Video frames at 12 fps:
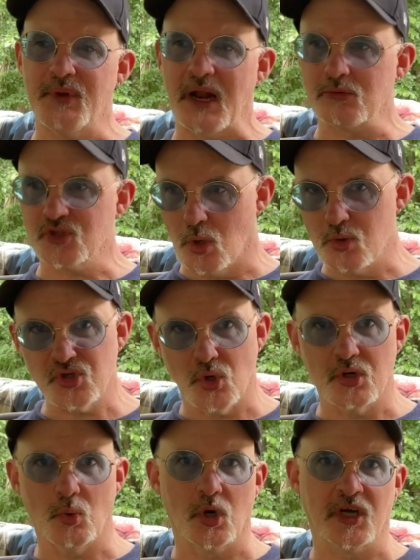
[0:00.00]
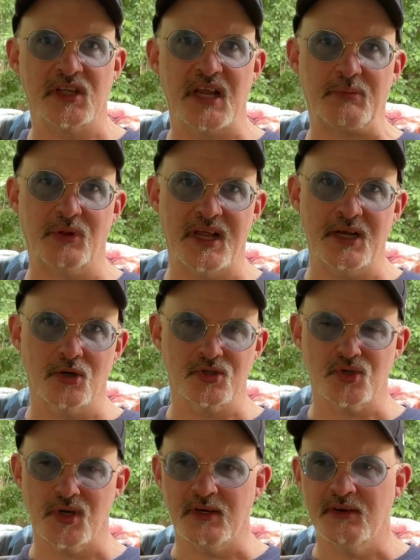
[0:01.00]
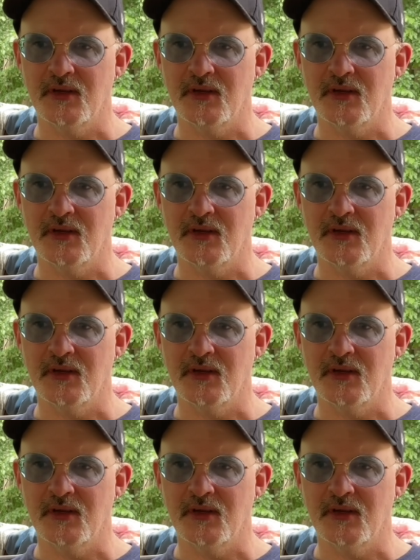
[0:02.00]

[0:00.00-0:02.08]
I was always going to work at that plant nursery